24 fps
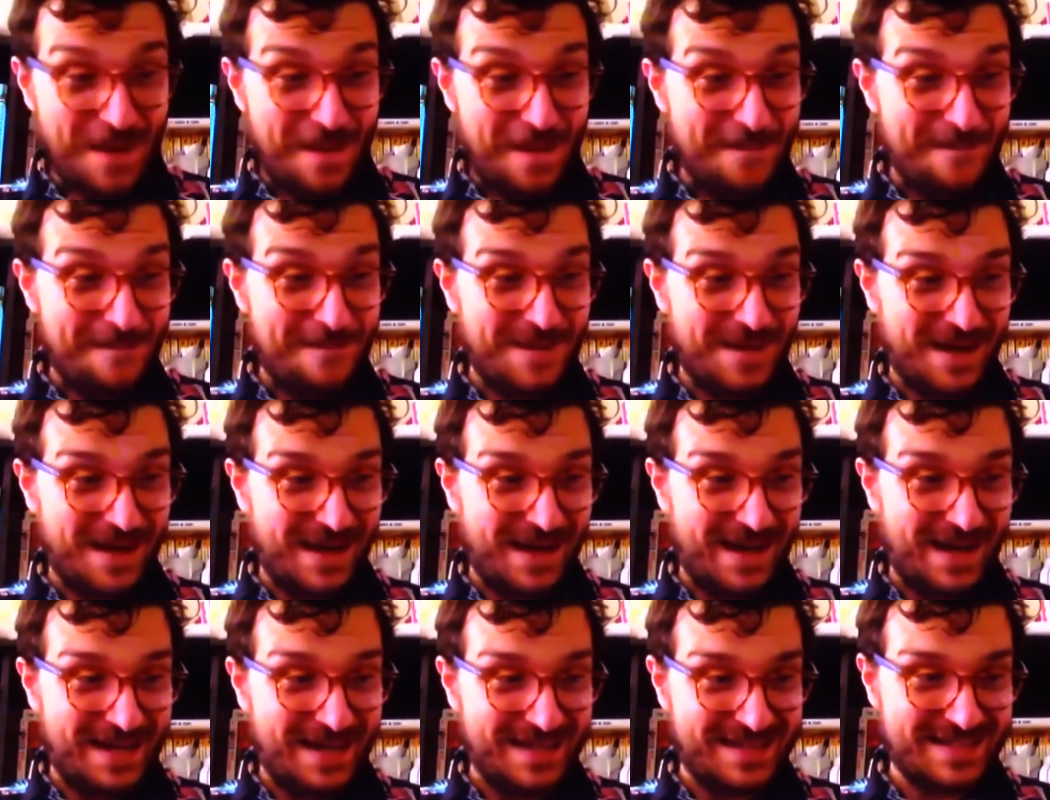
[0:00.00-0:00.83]

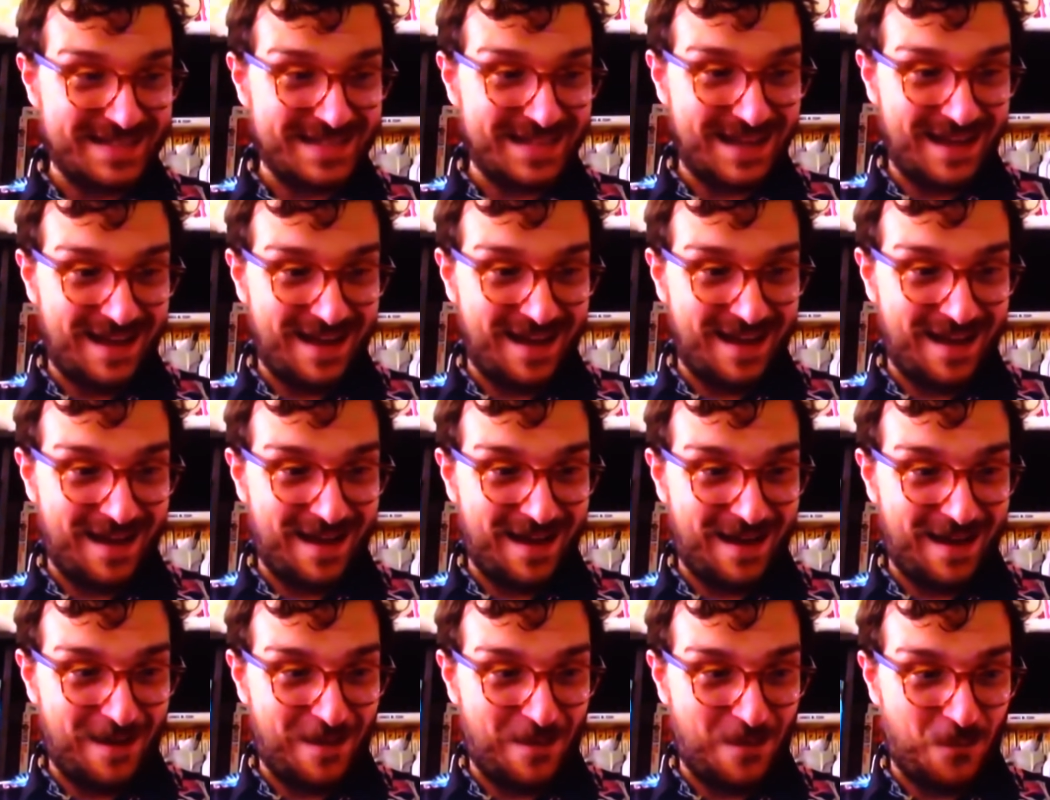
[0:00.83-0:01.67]
but
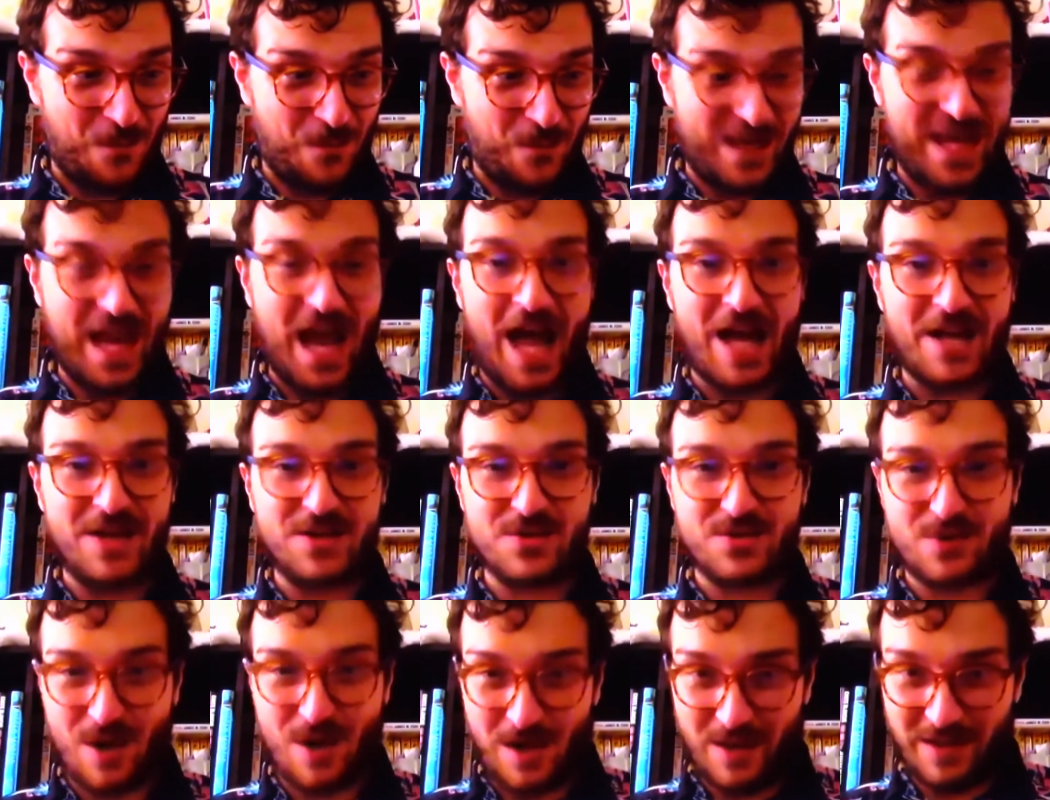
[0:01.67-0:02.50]
we got
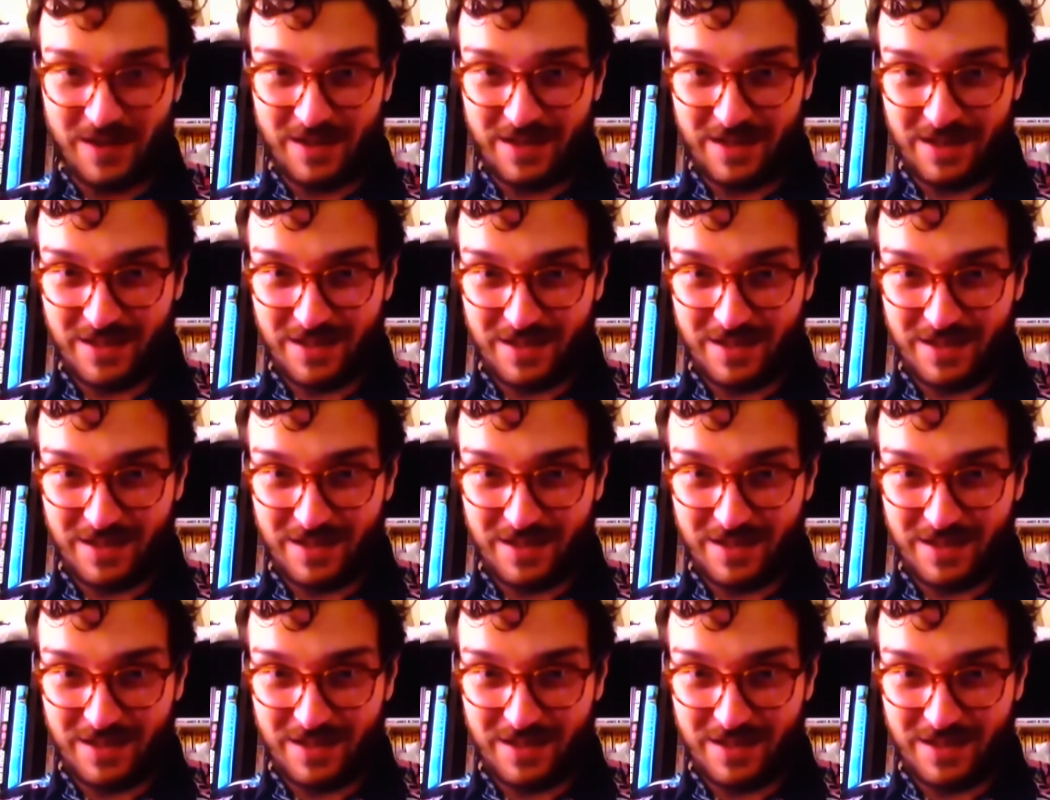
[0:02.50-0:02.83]
drunk,